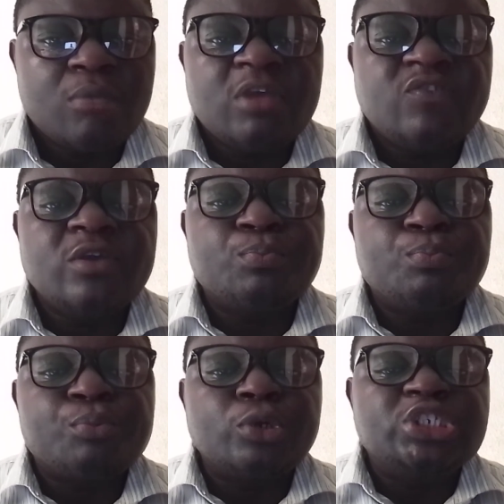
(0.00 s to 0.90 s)

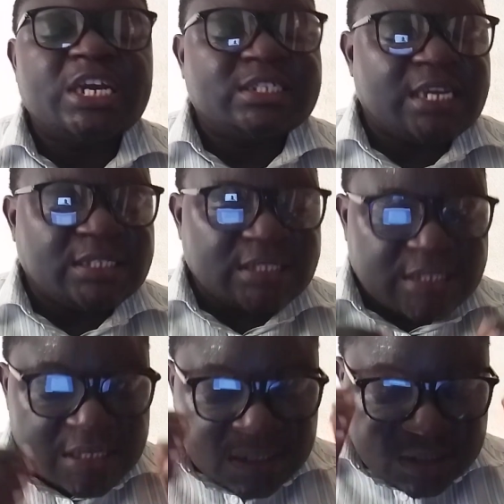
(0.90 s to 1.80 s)
Messi projected
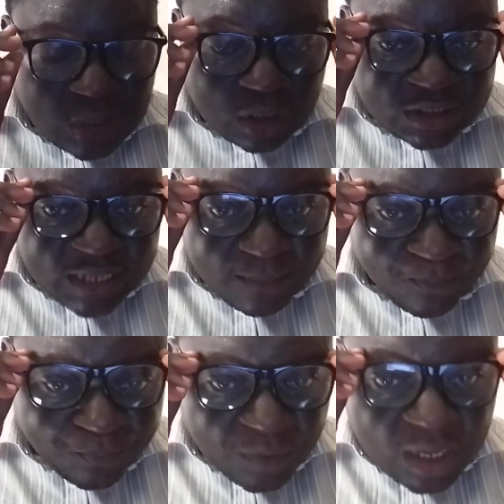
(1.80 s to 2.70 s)
this concept
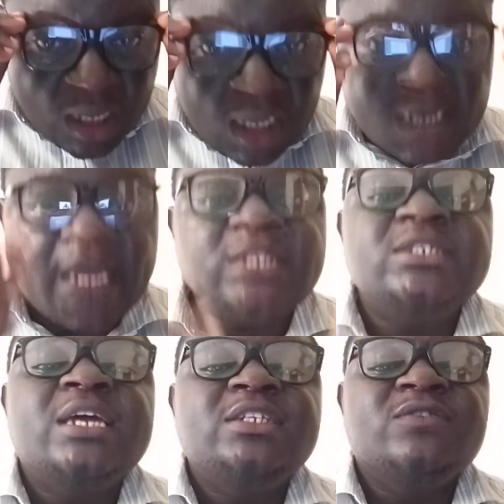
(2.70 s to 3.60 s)
in
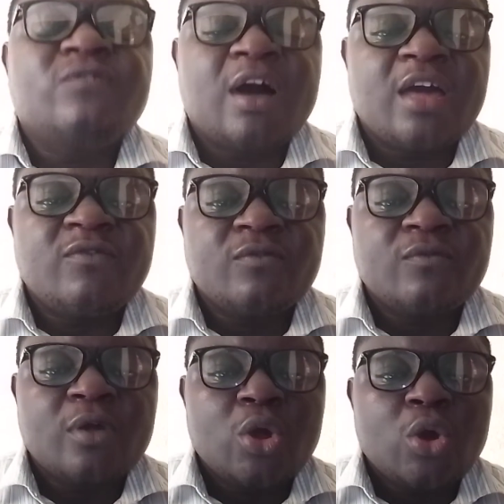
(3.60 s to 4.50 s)
1995,
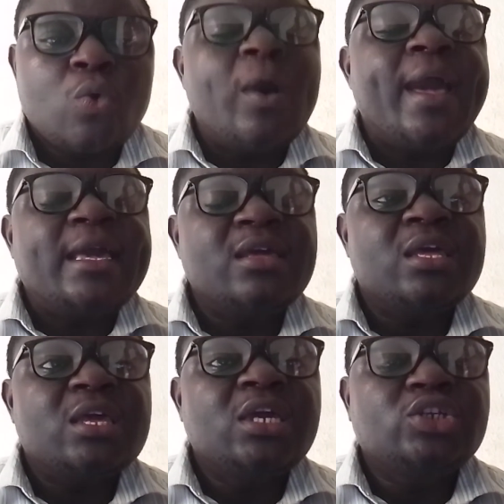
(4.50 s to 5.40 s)
where
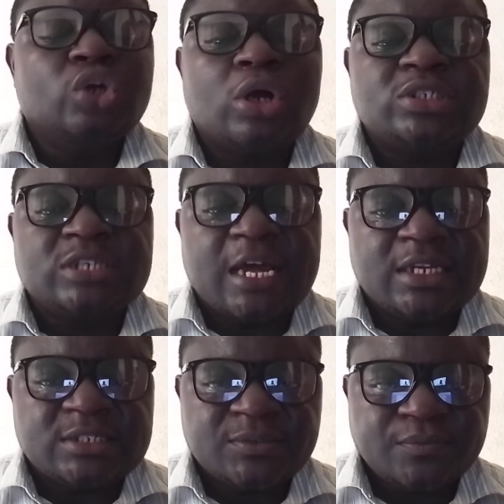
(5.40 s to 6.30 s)
he taught
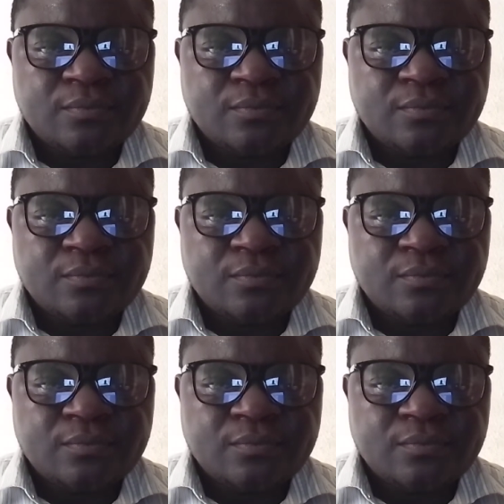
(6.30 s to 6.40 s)
that